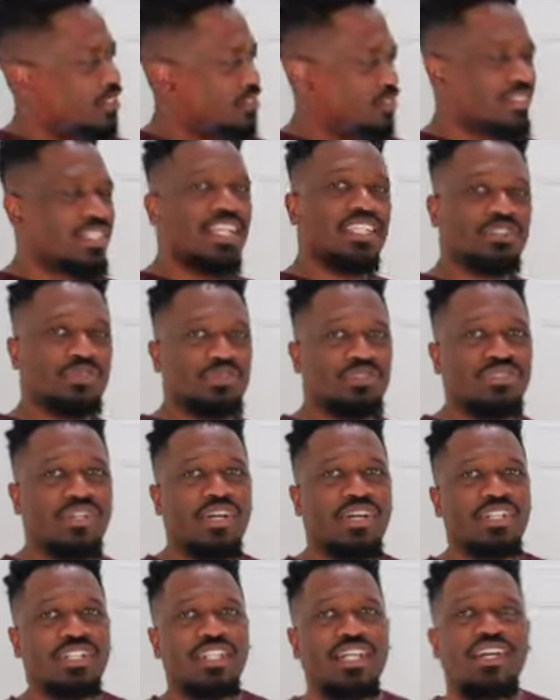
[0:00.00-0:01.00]
So yes, we
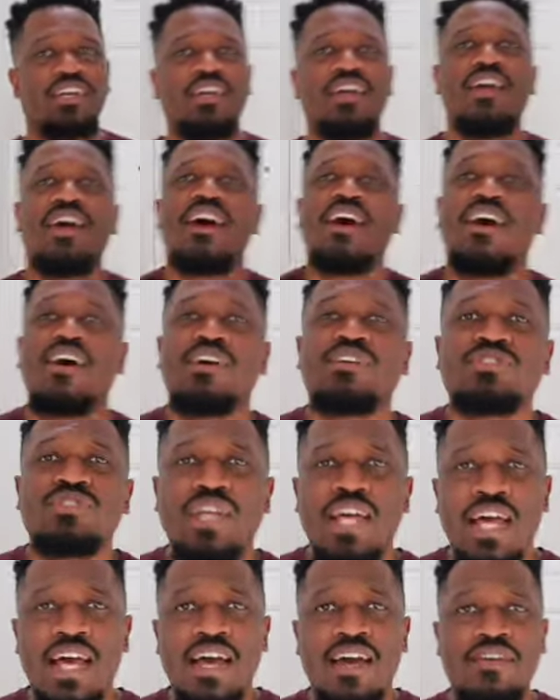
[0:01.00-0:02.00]
started there. I also
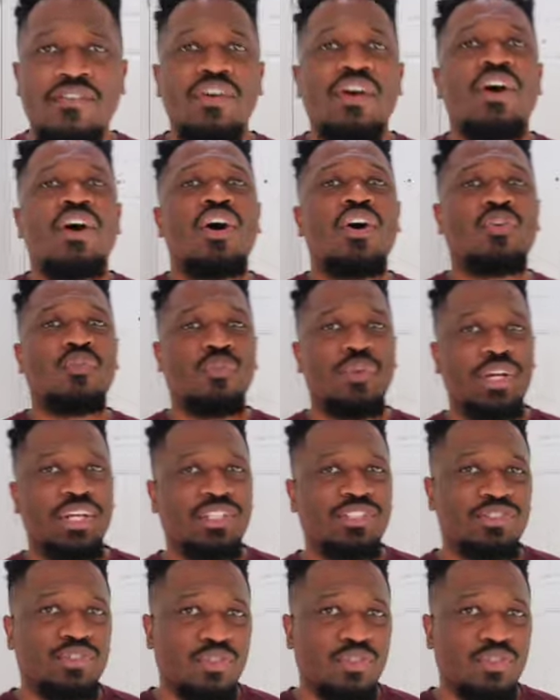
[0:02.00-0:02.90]
have a Ring